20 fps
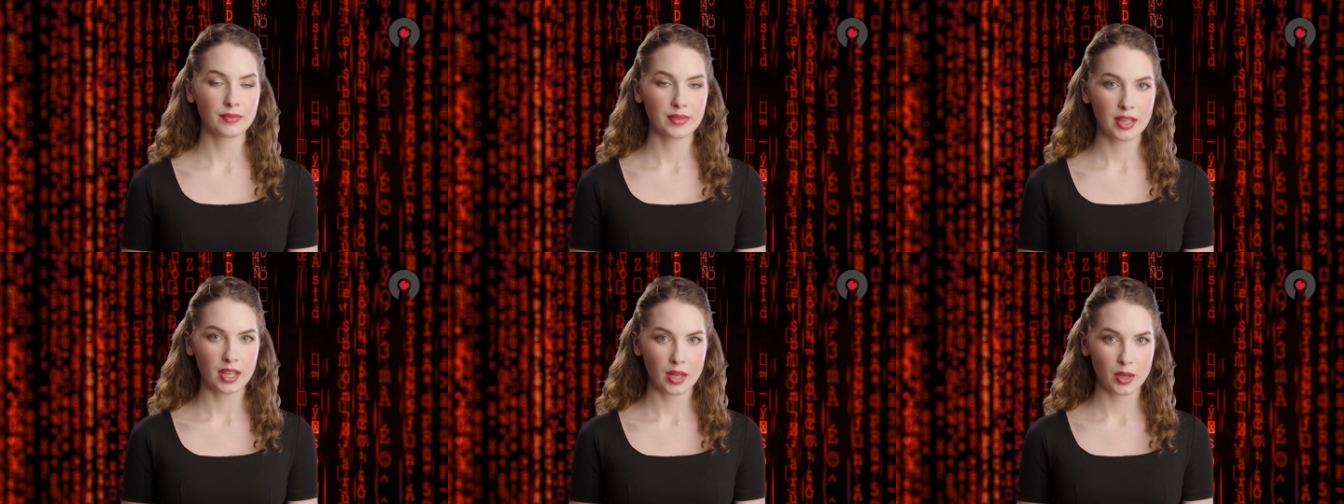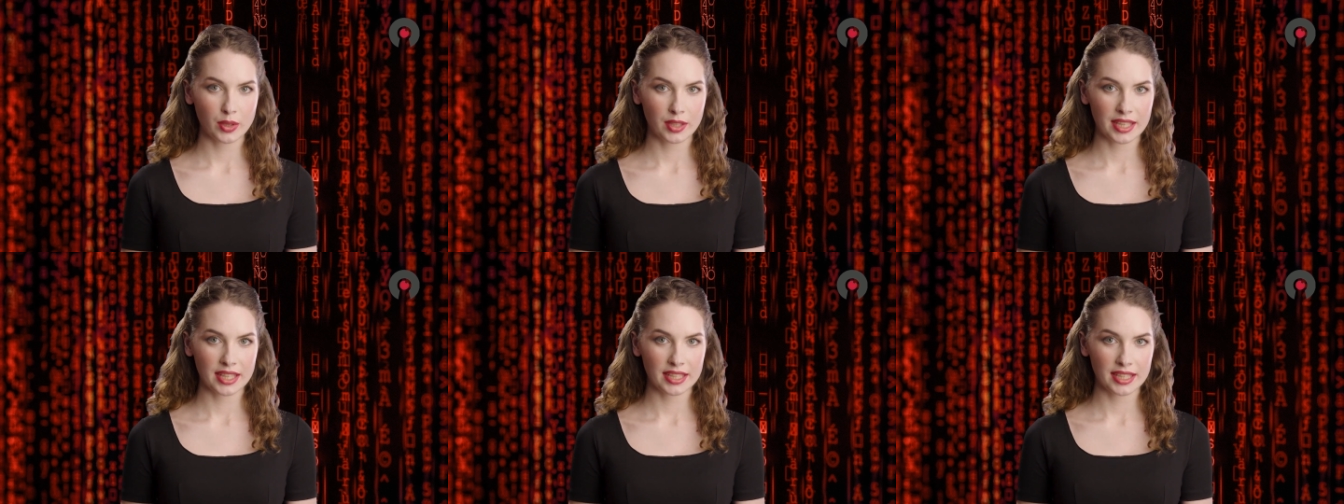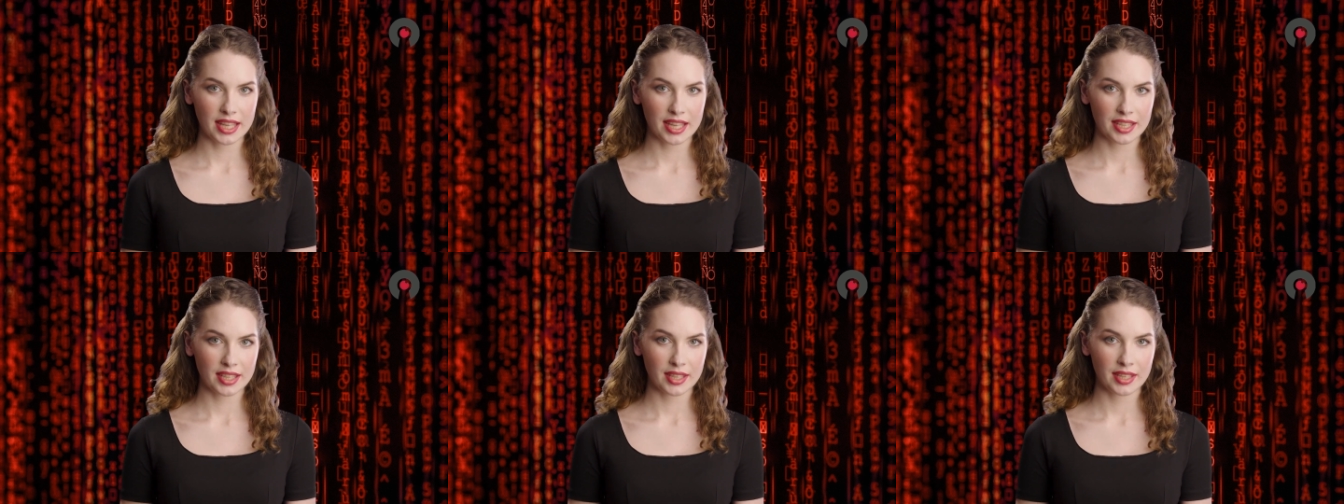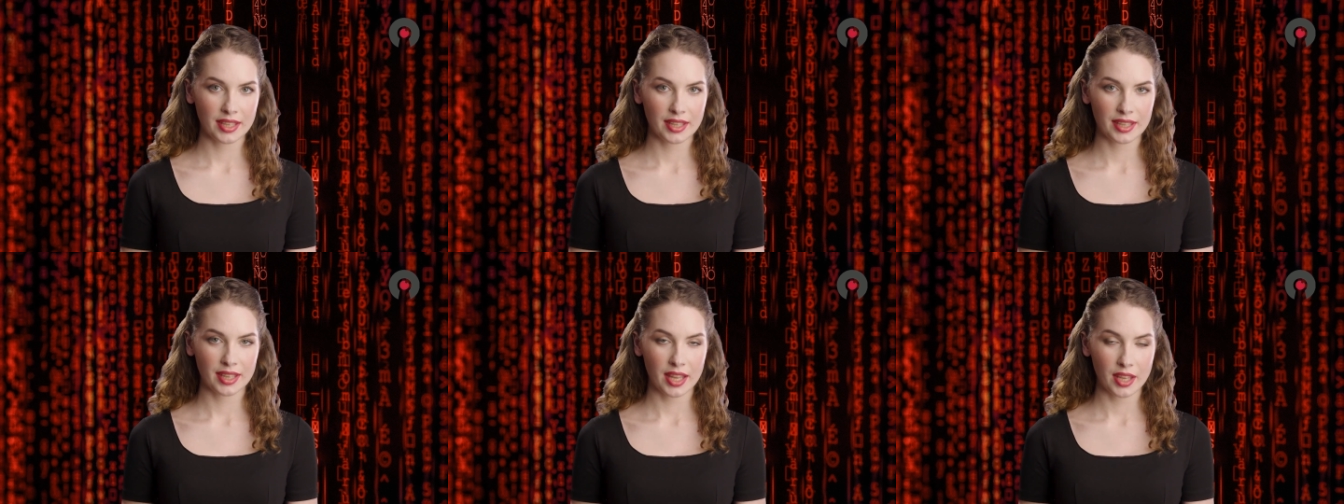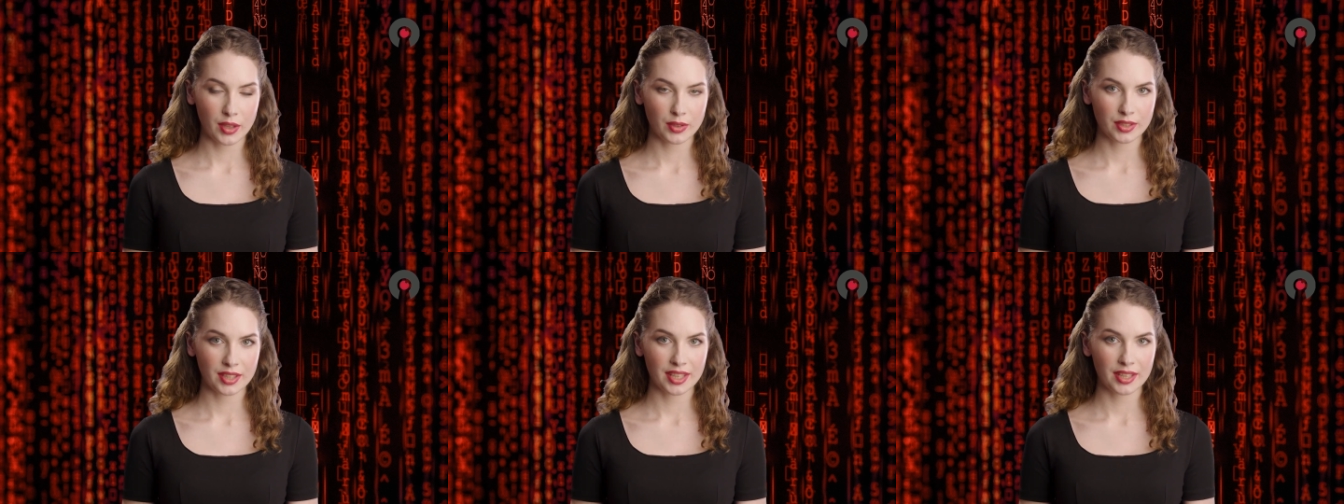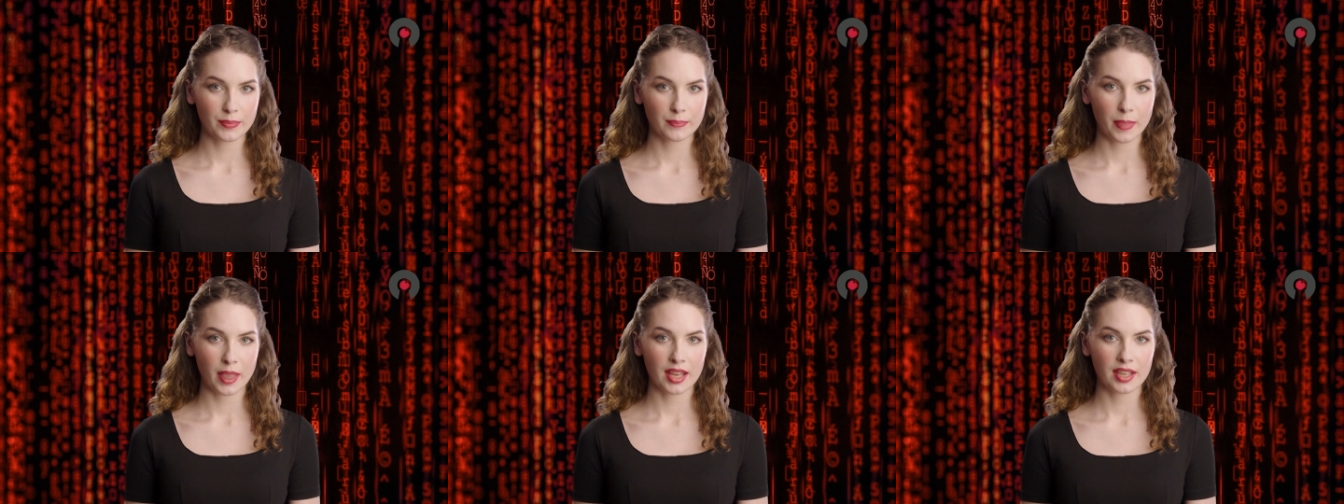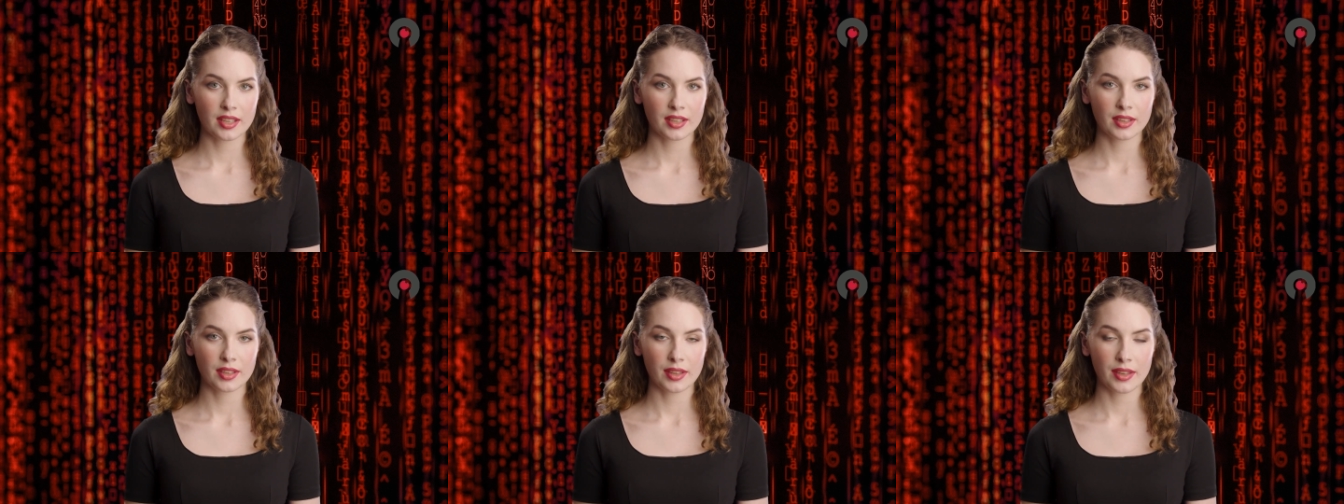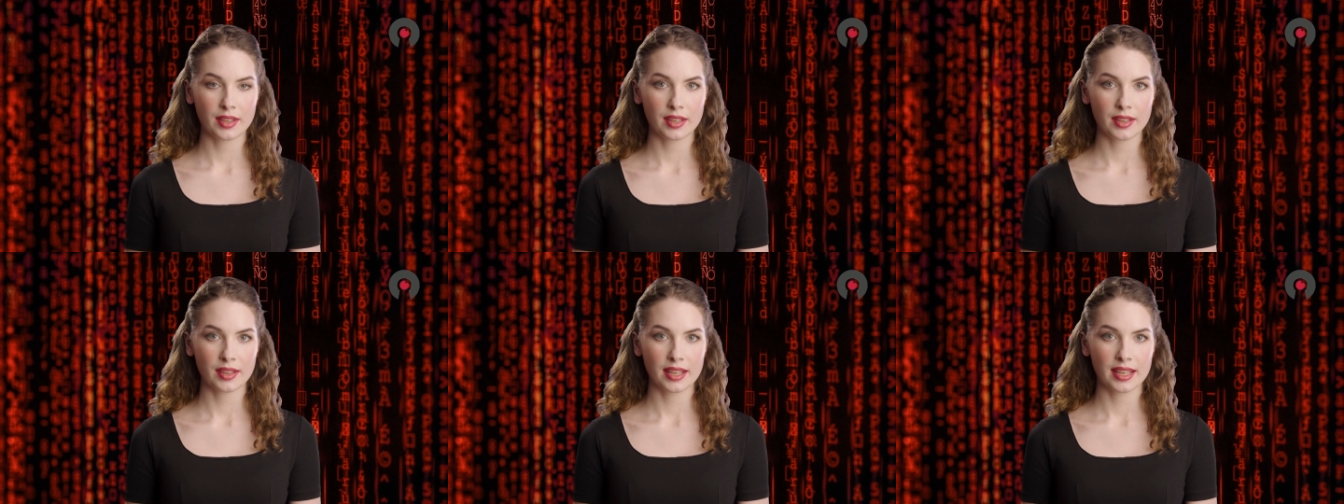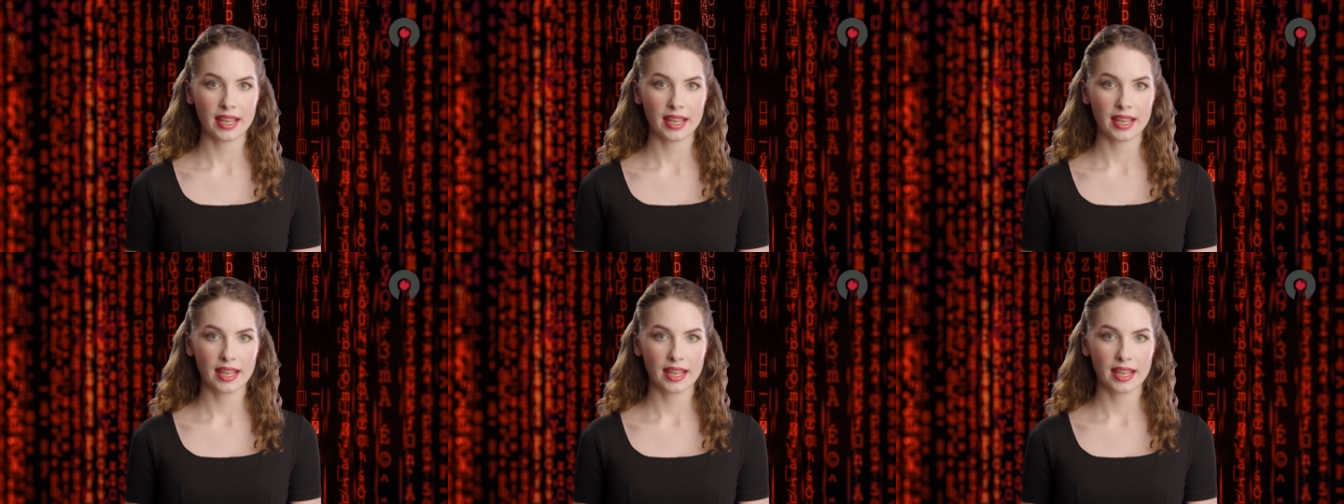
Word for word: of an organization's security posture,